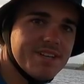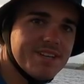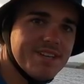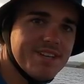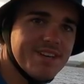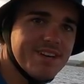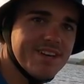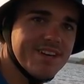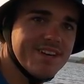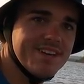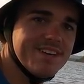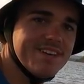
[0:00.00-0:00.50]
and
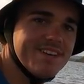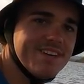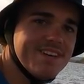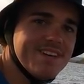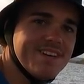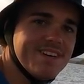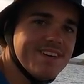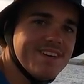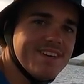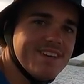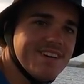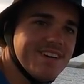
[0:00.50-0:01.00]
yeah.
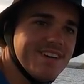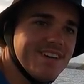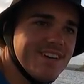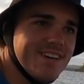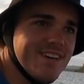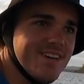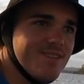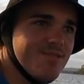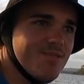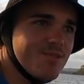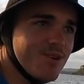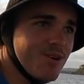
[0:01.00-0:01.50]

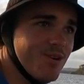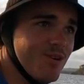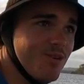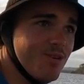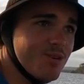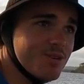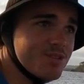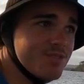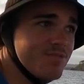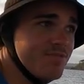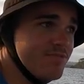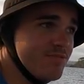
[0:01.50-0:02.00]
What an
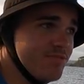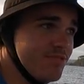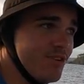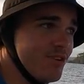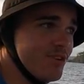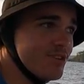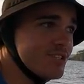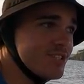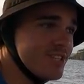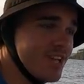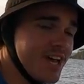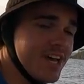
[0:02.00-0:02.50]
awesome
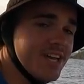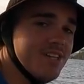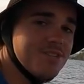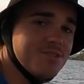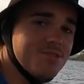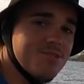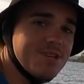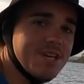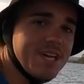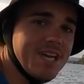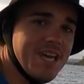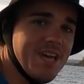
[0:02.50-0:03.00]
first day
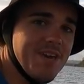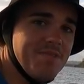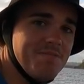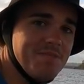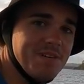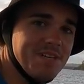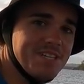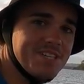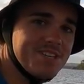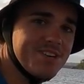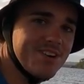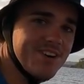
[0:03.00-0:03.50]
to a
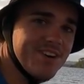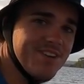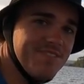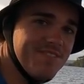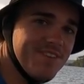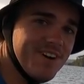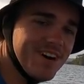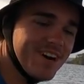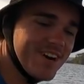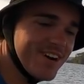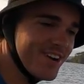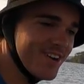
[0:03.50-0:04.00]
camping trip,
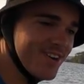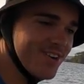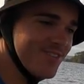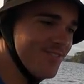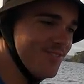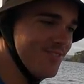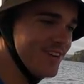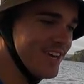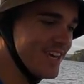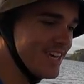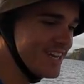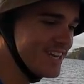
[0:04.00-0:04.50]
I gotta
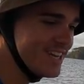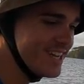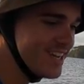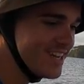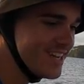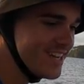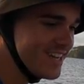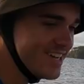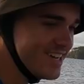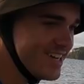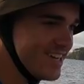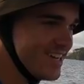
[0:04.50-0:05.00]
admit.
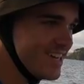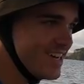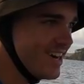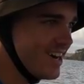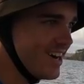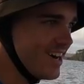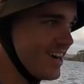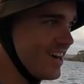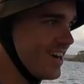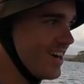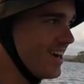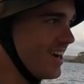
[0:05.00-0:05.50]

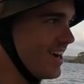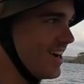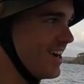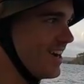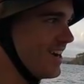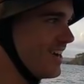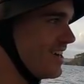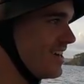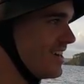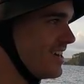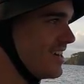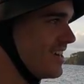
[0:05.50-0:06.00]

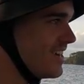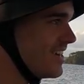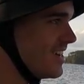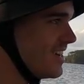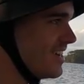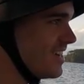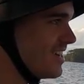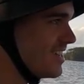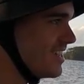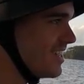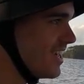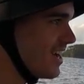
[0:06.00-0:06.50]
Uh,
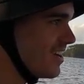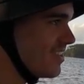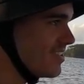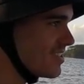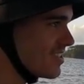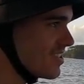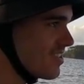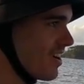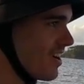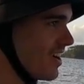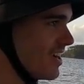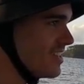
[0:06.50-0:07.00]
that
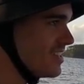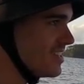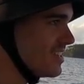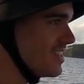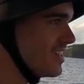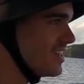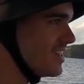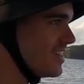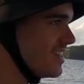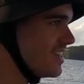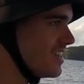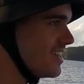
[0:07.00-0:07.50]
was
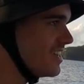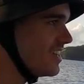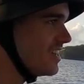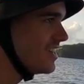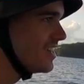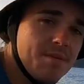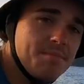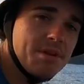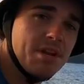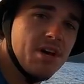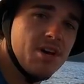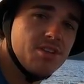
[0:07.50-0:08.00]
crazy.
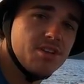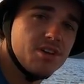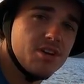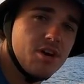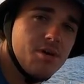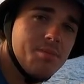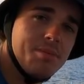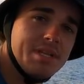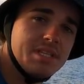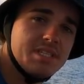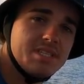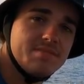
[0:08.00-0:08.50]
Let me know in the
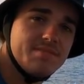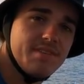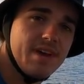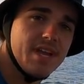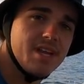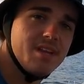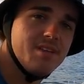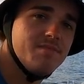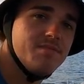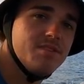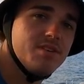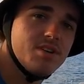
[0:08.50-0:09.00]
comments if
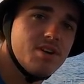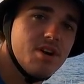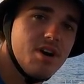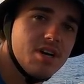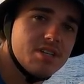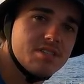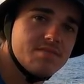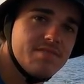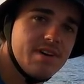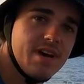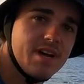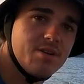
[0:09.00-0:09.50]
any of you
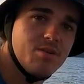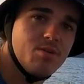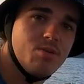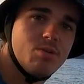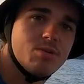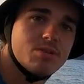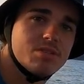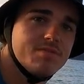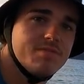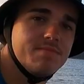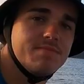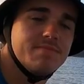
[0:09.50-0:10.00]
guys have had an
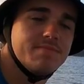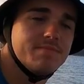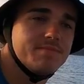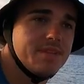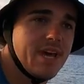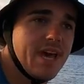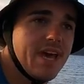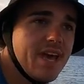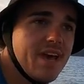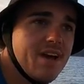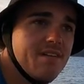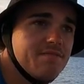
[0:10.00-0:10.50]
awesome
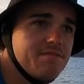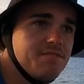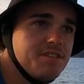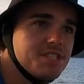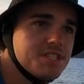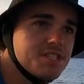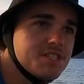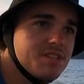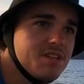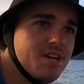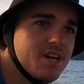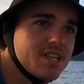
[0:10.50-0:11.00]
day out
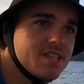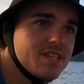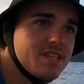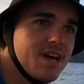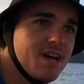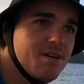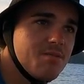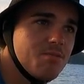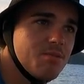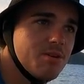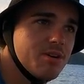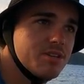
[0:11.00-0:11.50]
fishing like
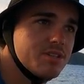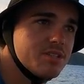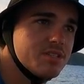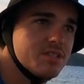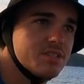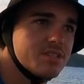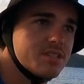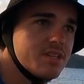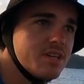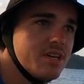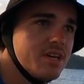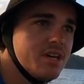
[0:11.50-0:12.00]
that where it
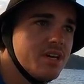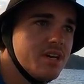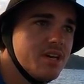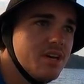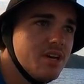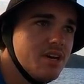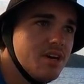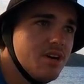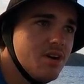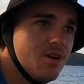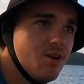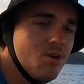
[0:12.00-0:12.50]
just
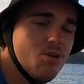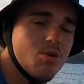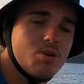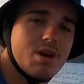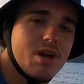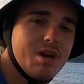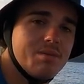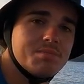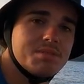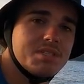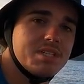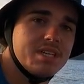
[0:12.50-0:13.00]
all
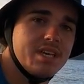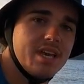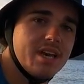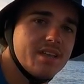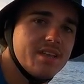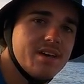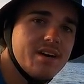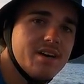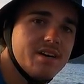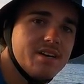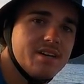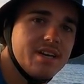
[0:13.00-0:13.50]
comes
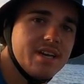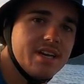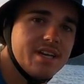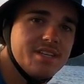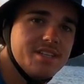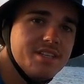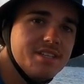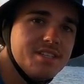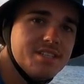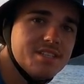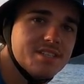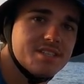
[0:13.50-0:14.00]
together
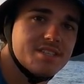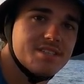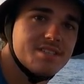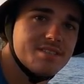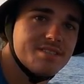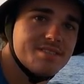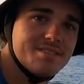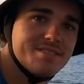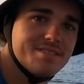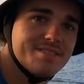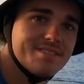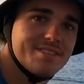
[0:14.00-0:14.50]
and you
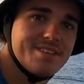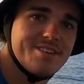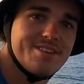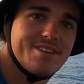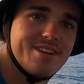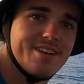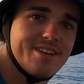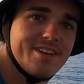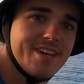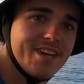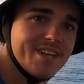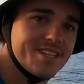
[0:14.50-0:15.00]
just
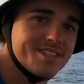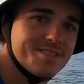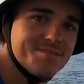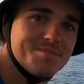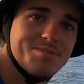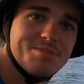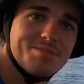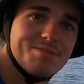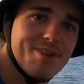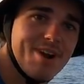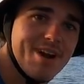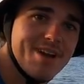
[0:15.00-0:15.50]
get
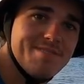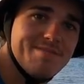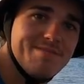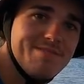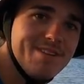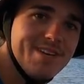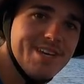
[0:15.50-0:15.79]
some great